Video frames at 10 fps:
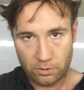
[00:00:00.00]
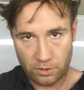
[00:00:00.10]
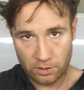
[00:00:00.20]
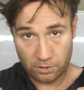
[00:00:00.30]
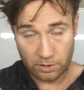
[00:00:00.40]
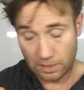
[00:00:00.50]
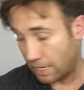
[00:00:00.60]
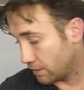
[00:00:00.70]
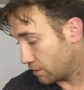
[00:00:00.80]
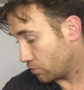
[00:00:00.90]
the
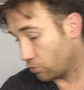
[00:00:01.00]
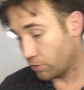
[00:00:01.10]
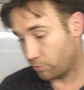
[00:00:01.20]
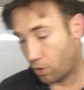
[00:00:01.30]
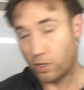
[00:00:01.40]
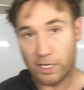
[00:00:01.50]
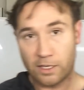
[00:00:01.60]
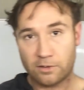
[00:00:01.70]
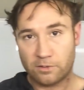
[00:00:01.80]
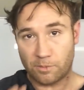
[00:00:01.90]
lace or the
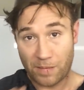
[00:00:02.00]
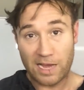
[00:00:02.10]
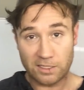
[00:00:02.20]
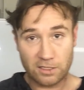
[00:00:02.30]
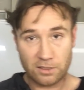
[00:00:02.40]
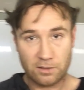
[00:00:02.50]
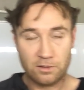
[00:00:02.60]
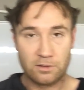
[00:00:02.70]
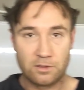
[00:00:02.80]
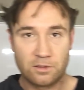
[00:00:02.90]
poly, the base,
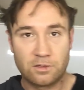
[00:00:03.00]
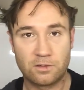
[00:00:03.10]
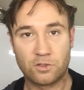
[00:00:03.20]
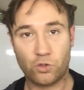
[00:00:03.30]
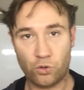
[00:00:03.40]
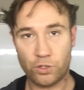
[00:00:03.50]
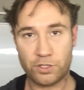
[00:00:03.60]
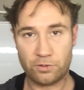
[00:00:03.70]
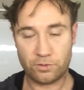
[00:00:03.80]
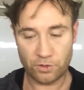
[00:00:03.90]

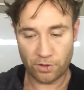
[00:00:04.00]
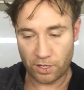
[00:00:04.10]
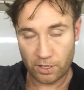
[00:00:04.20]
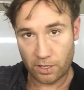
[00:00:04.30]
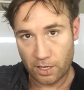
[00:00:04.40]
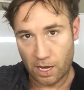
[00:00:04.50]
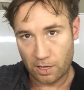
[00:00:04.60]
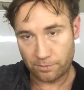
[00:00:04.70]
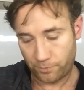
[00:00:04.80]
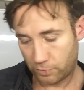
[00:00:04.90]
taut so that you can
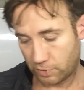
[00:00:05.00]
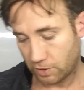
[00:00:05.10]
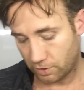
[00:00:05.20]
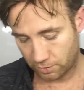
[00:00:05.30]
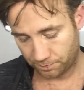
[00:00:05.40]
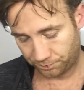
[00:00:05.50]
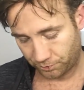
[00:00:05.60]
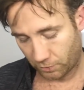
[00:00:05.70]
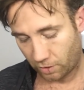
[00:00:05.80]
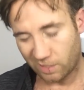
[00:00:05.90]
cut with scissors.
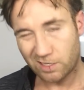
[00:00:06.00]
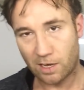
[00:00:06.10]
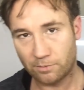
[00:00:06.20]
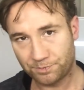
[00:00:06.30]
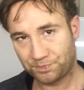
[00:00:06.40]
We'll get to that.